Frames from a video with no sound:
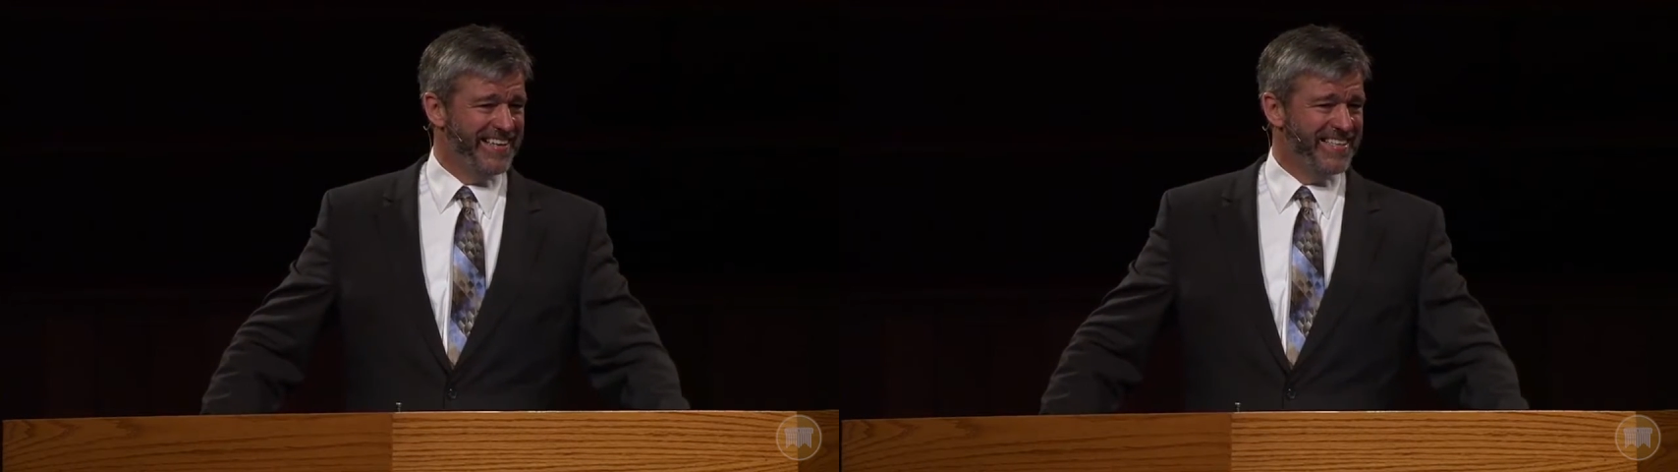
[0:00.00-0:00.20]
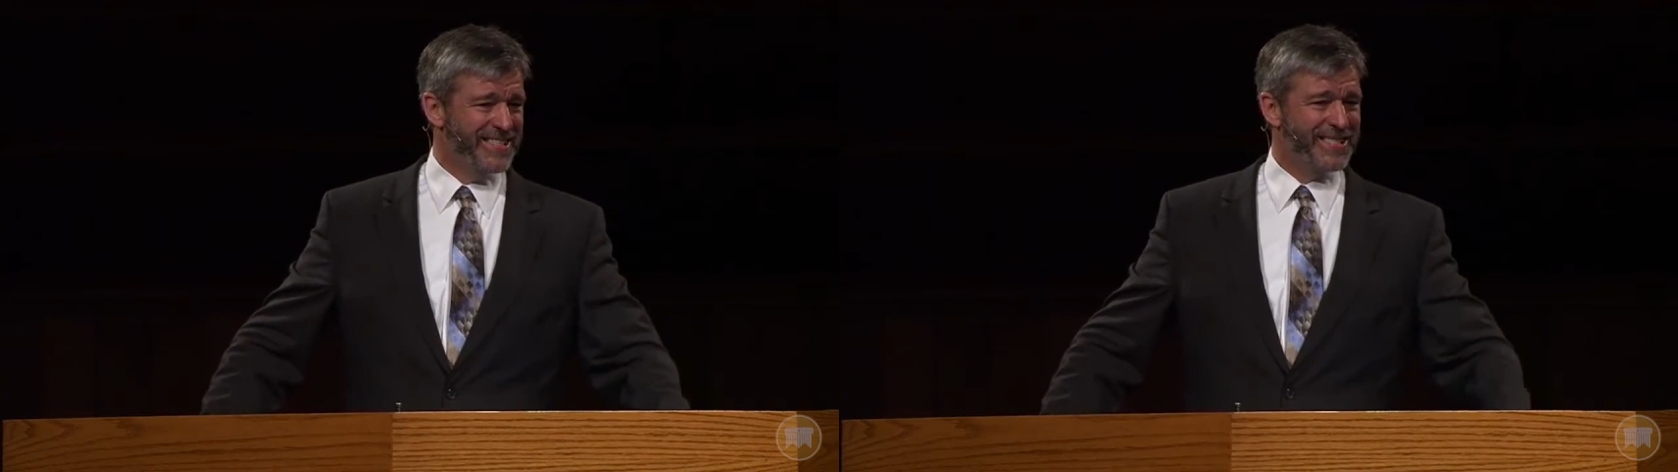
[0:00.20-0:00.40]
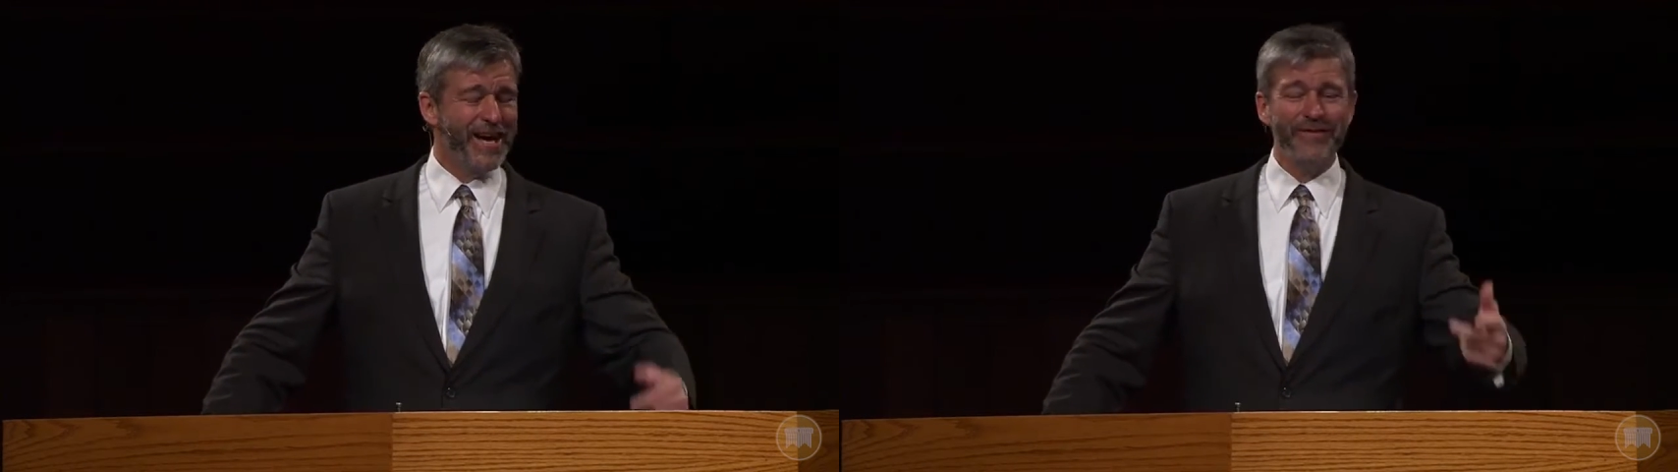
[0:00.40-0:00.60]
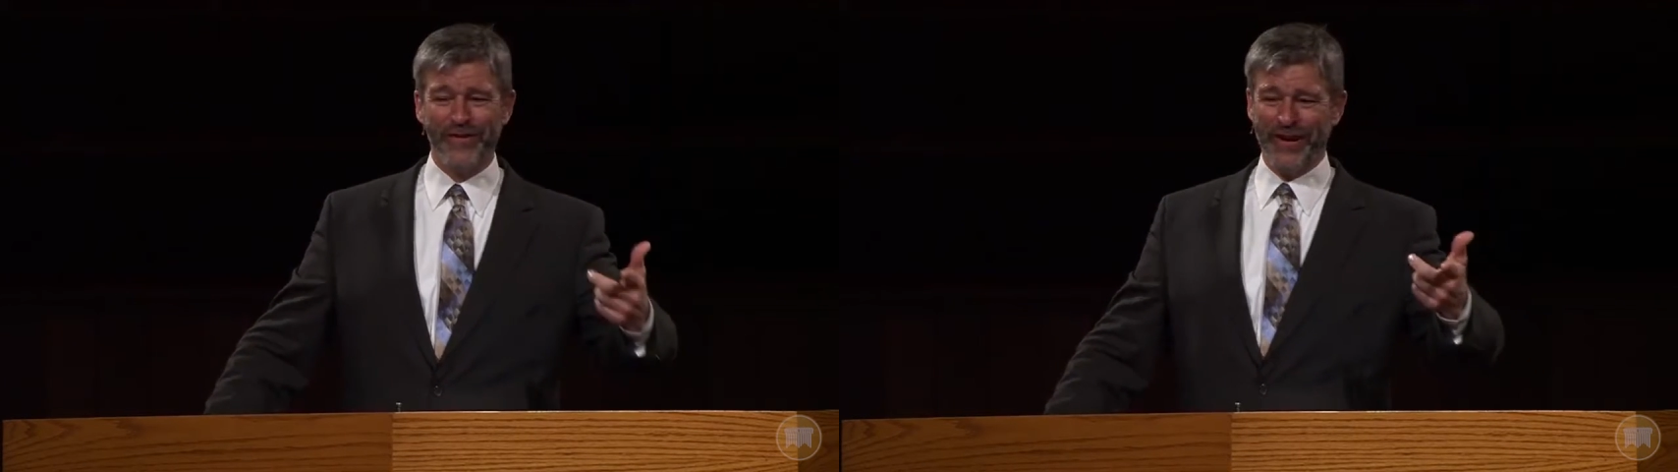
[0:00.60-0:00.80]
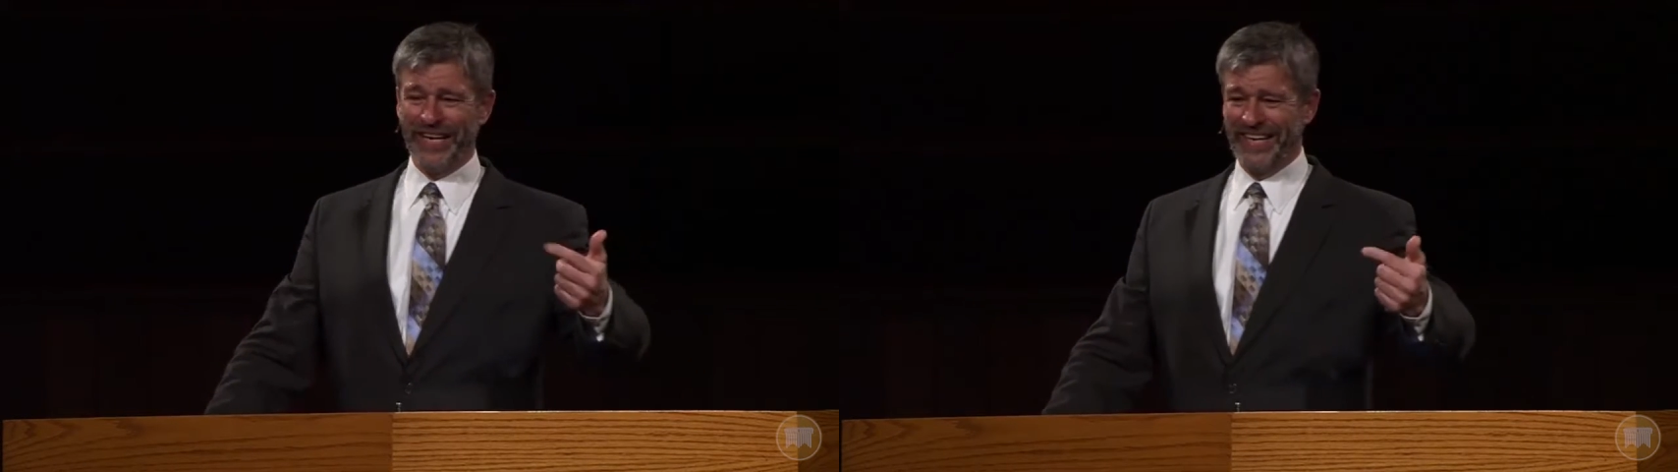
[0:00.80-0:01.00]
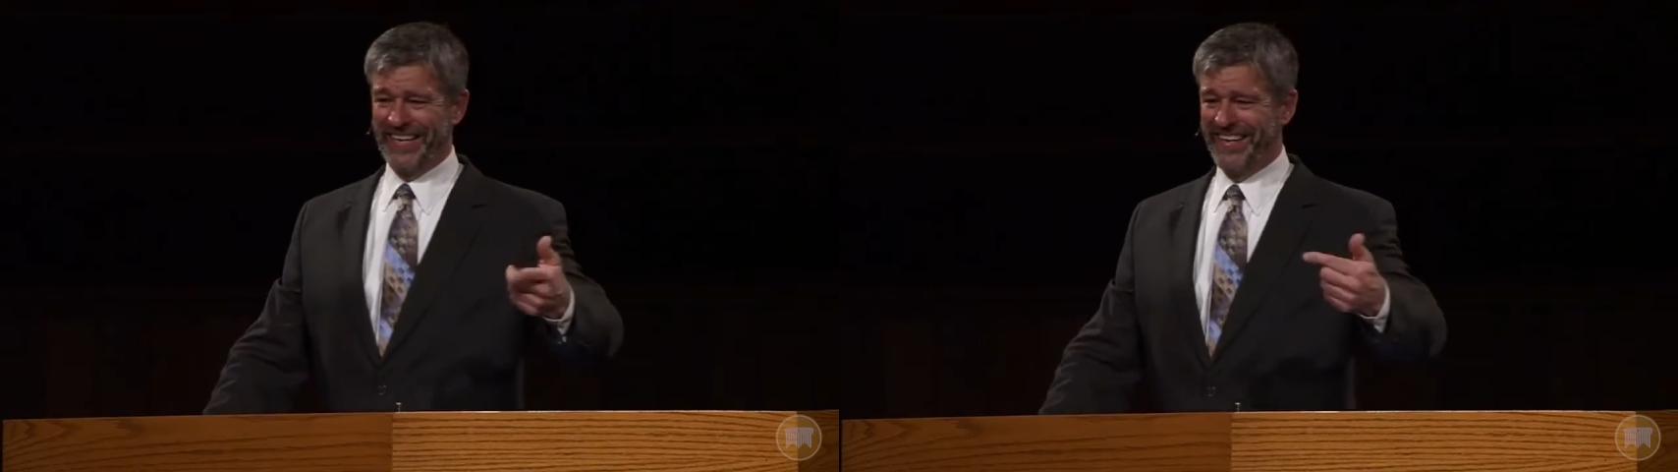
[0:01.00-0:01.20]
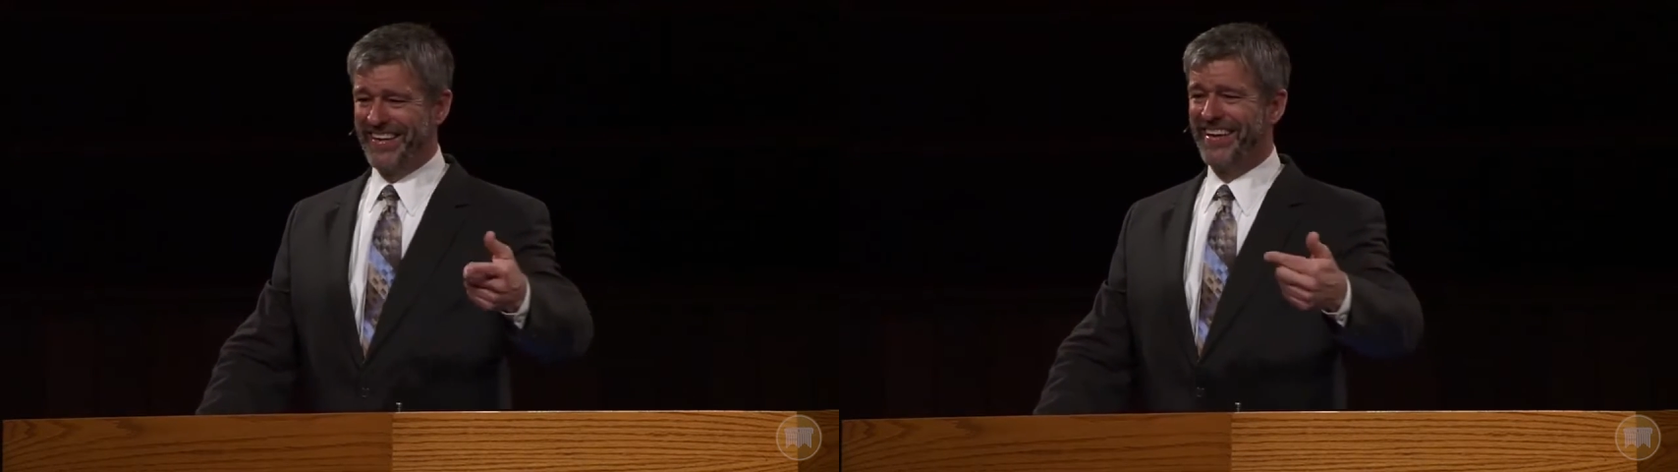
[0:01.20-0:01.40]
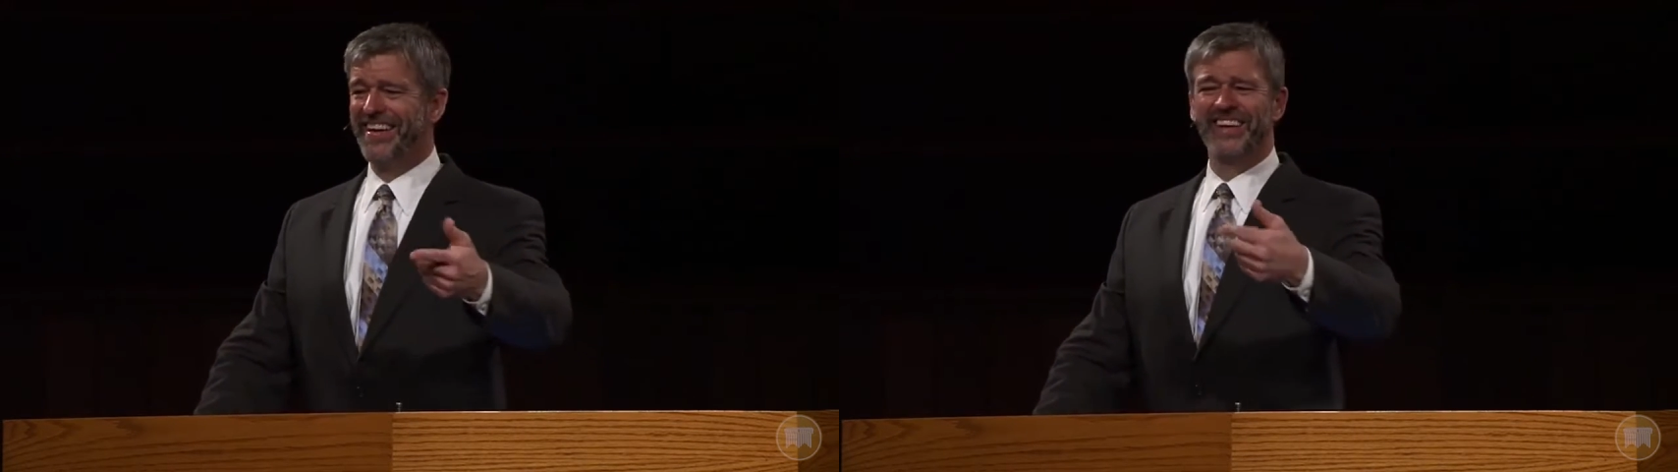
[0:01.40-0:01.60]
suffering
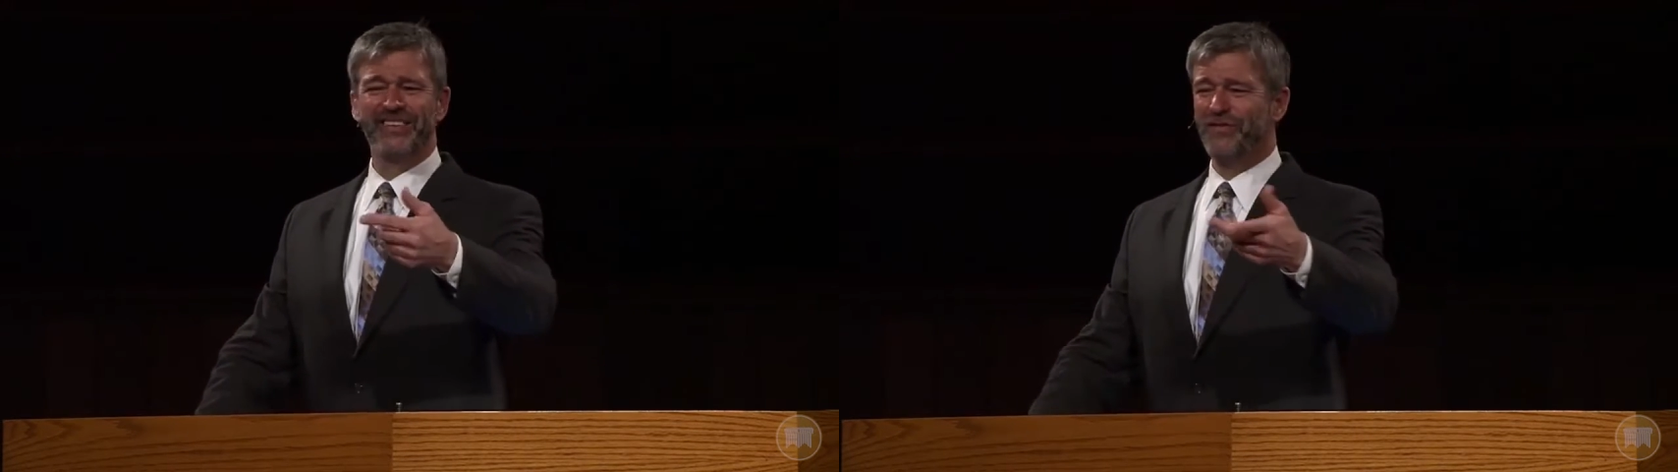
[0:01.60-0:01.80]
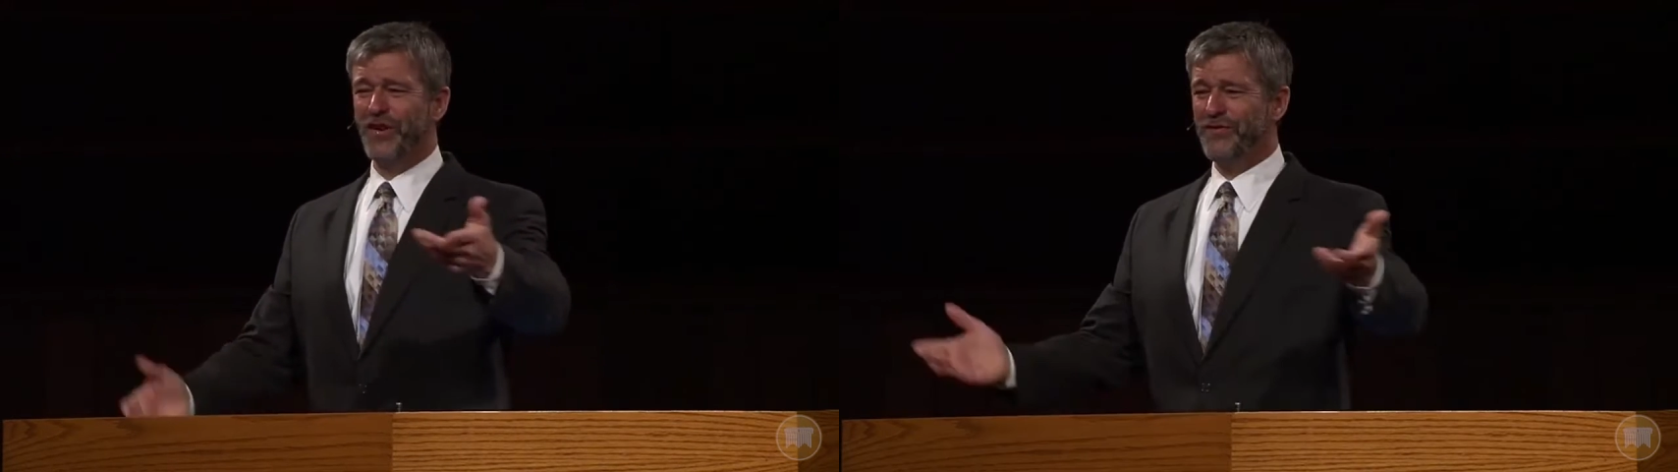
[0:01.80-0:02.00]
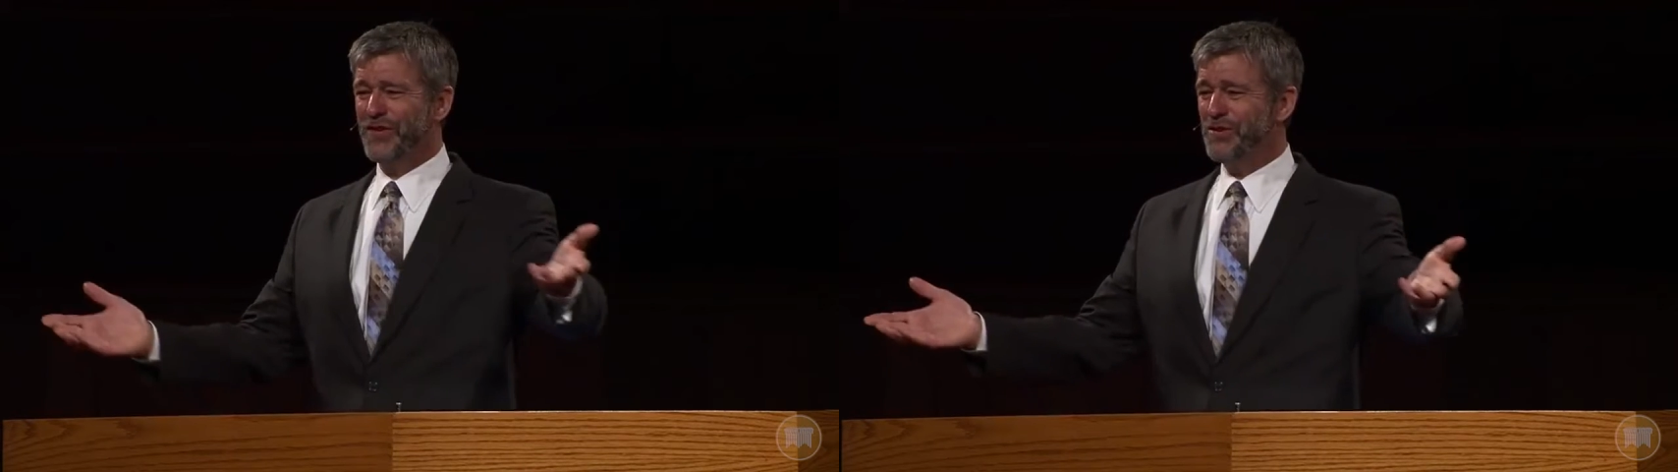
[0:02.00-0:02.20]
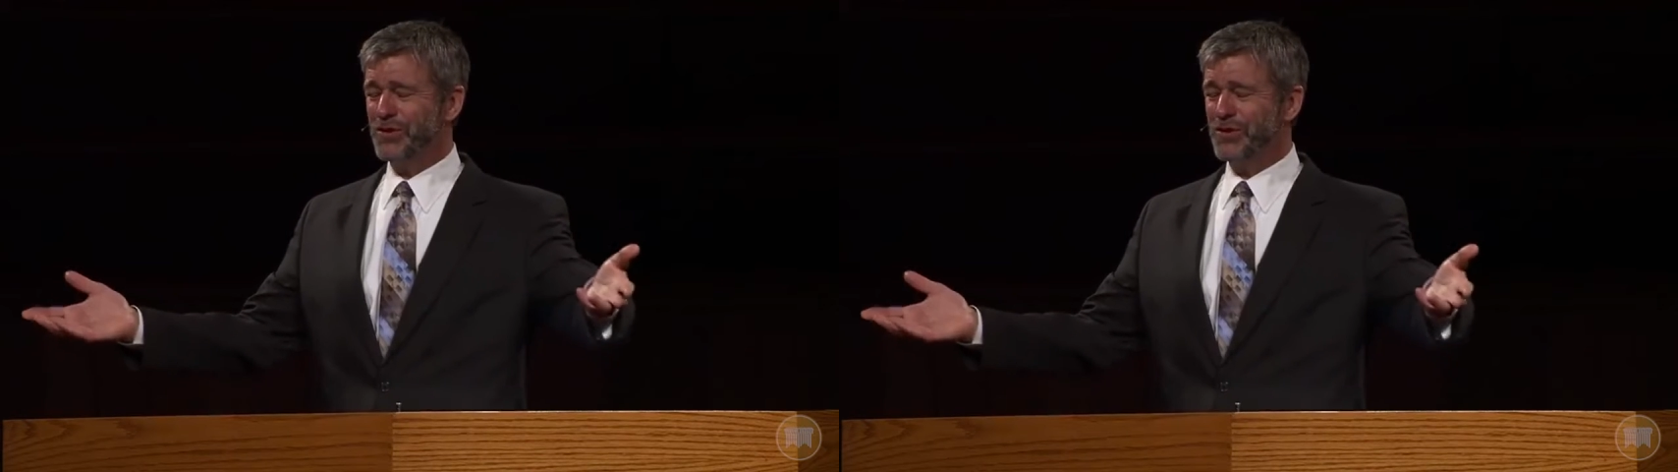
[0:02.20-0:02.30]
for a few